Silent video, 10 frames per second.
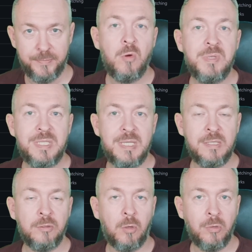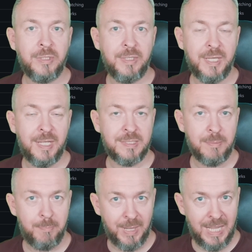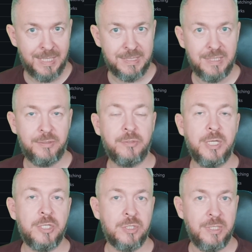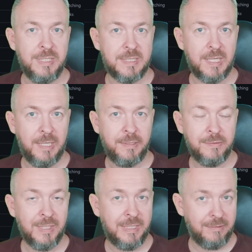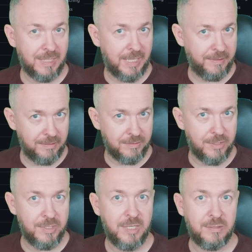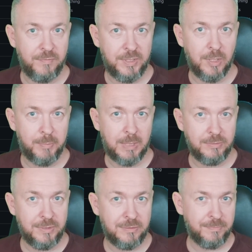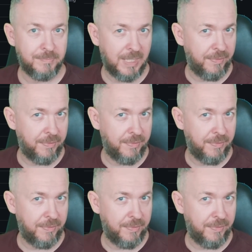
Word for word: Home Assistant already has plants integration inside it, and I did create a video about it.